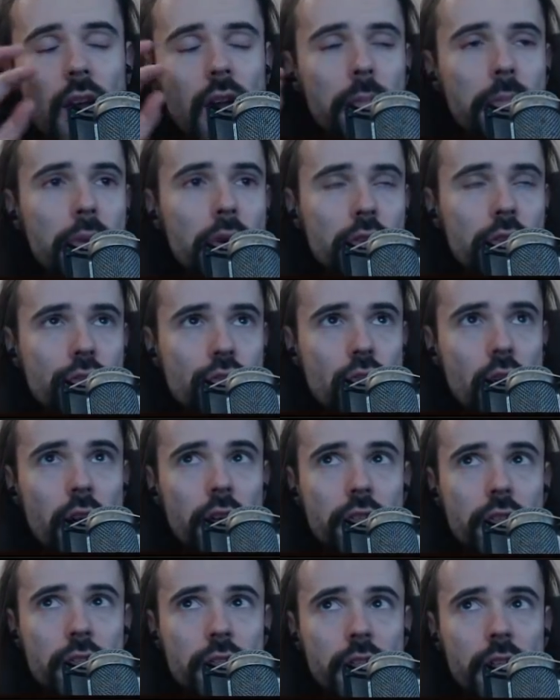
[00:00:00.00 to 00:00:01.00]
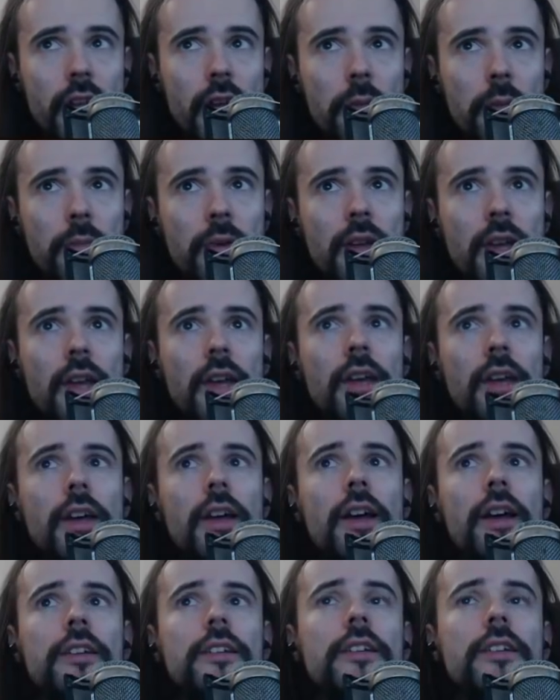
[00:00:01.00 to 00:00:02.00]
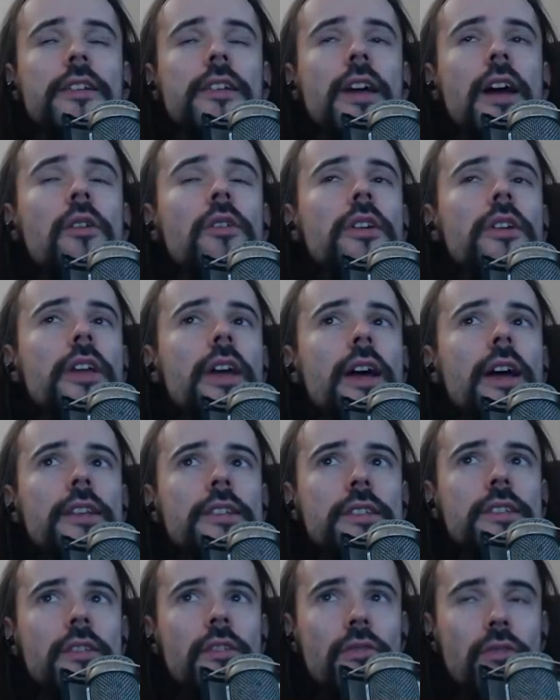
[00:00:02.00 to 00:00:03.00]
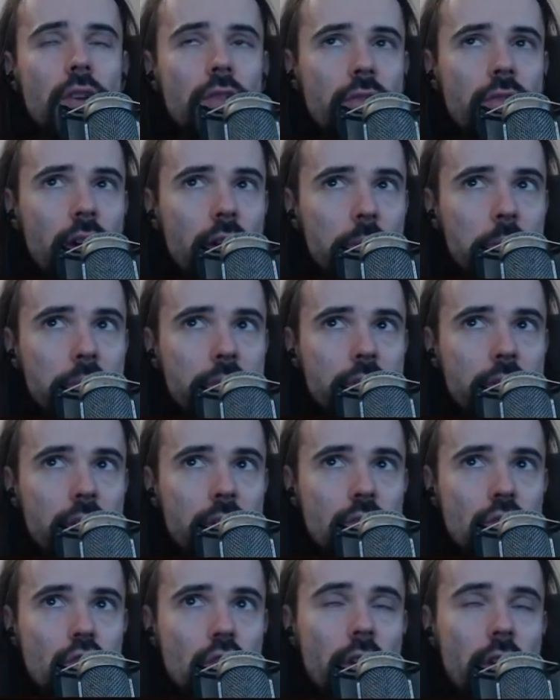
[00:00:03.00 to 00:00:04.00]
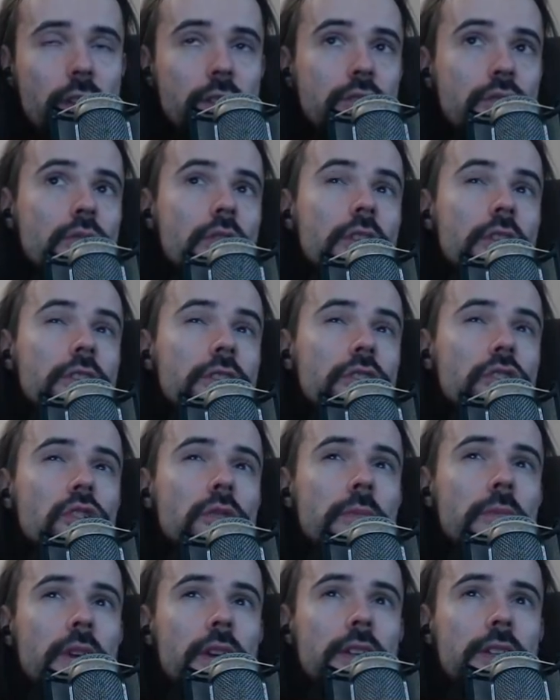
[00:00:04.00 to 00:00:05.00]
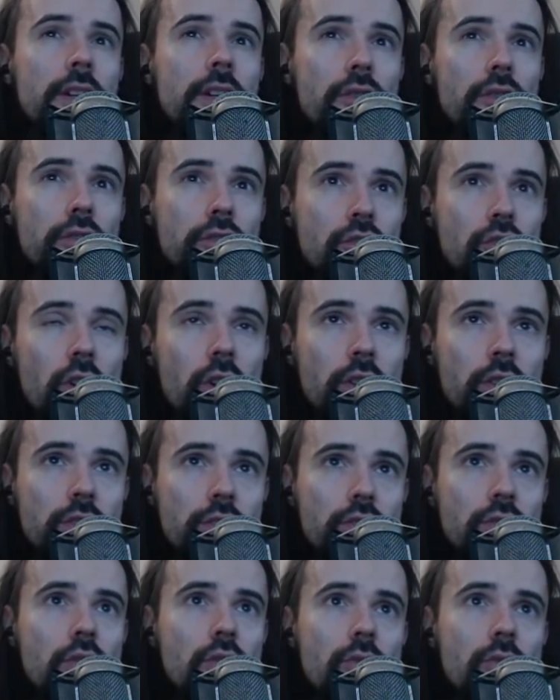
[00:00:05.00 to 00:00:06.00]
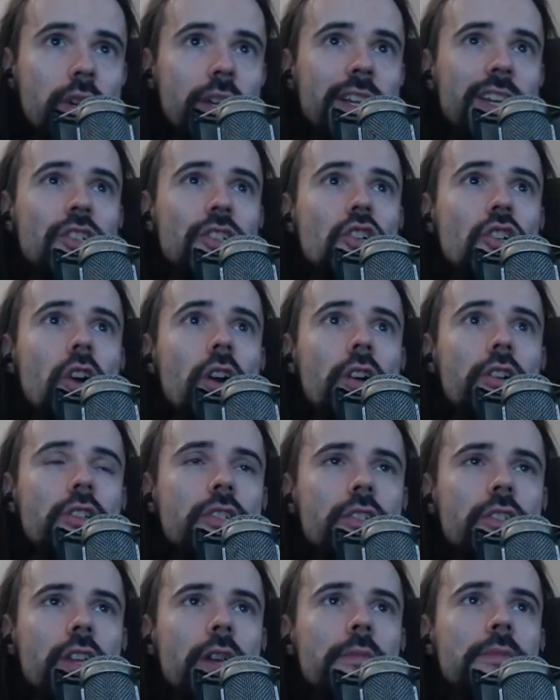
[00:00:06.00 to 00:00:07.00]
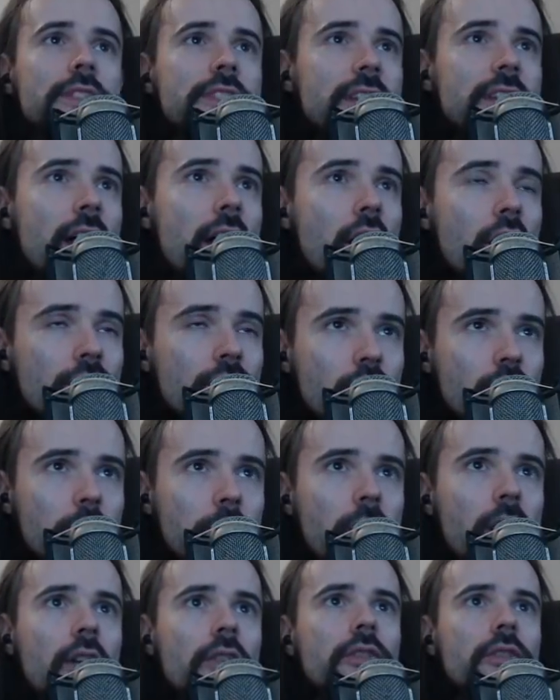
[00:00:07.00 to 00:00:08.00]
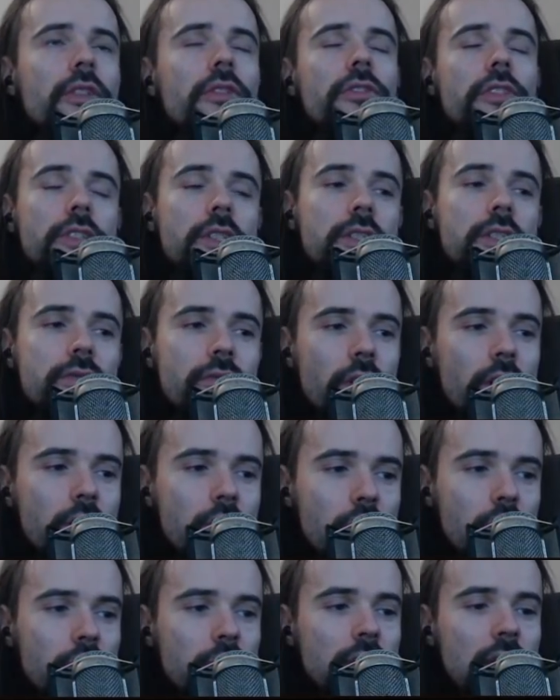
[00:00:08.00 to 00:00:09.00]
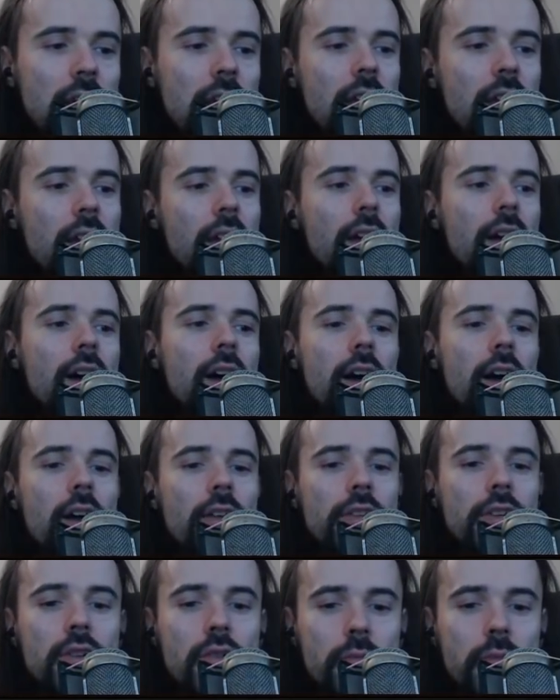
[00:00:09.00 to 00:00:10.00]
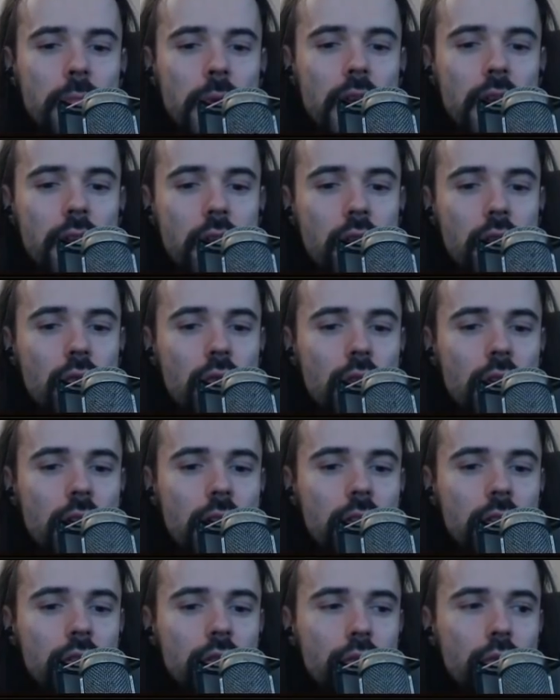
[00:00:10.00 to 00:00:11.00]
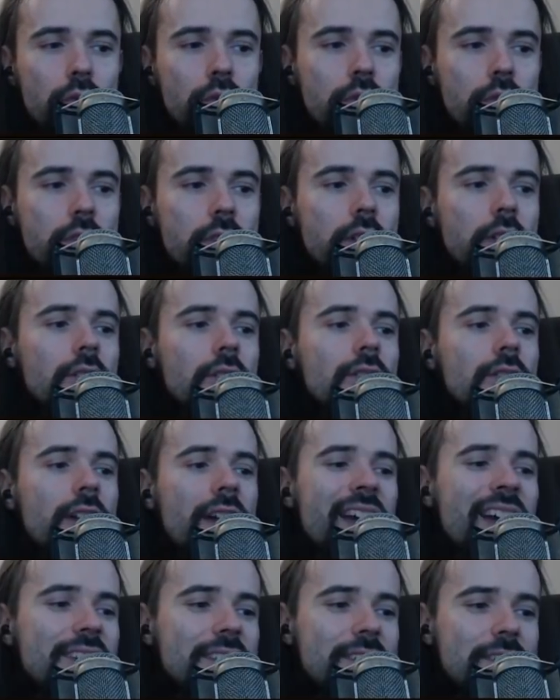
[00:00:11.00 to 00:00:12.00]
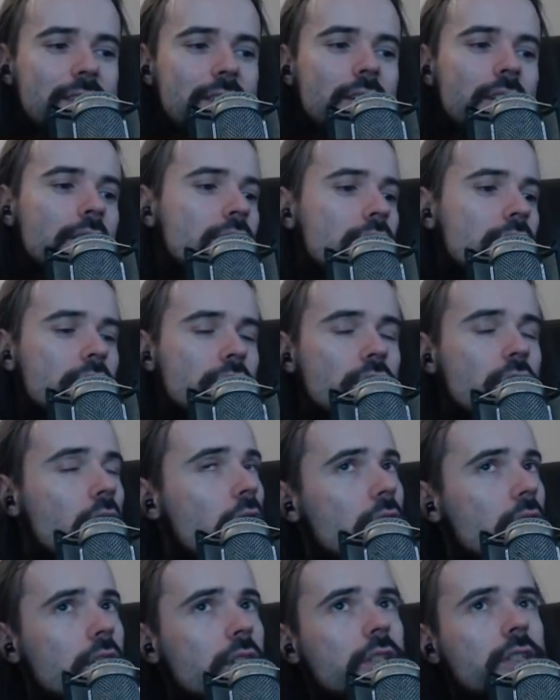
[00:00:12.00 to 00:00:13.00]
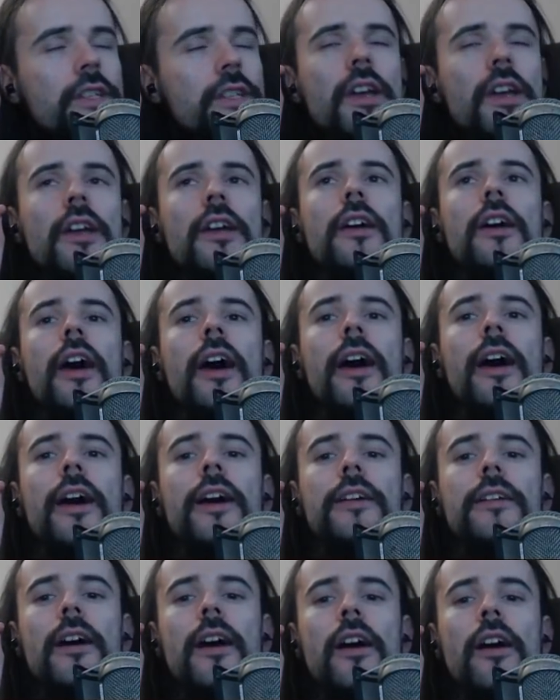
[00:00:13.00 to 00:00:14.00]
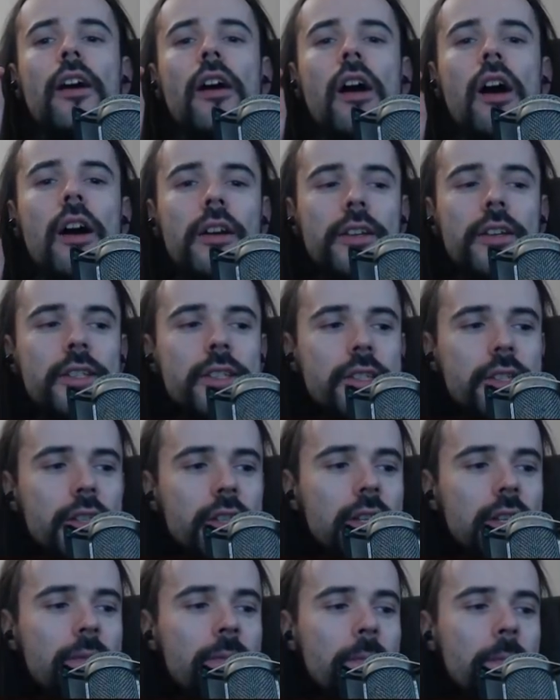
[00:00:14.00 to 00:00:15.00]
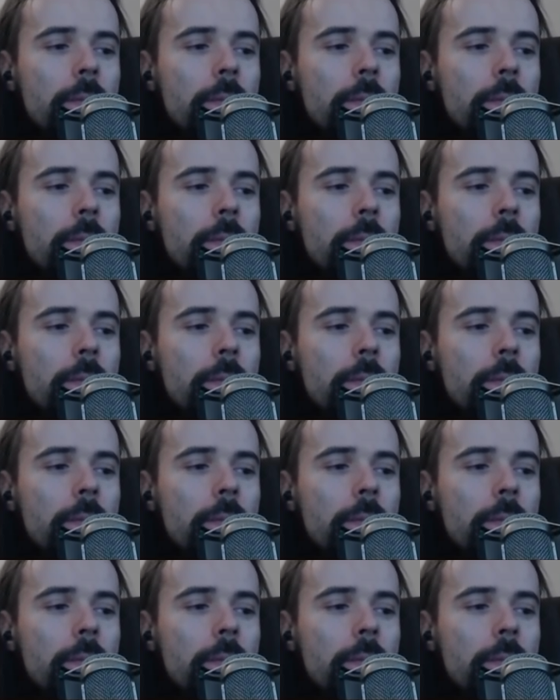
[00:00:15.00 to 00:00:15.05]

per charge slam, and now it has a 35% chance to consume an endless charge to create a charge slam, down from 100. This is very good. They will make you lose less endurance charges, and I honestly